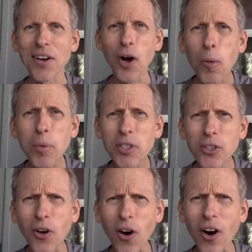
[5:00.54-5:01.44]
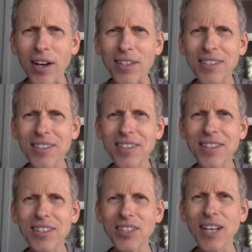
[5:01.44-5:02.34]
Open your heart
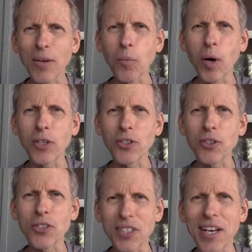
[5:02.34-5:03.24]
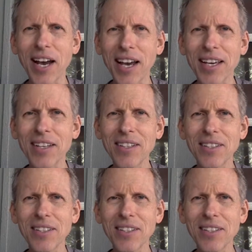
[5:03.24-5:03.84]
to that wonder today.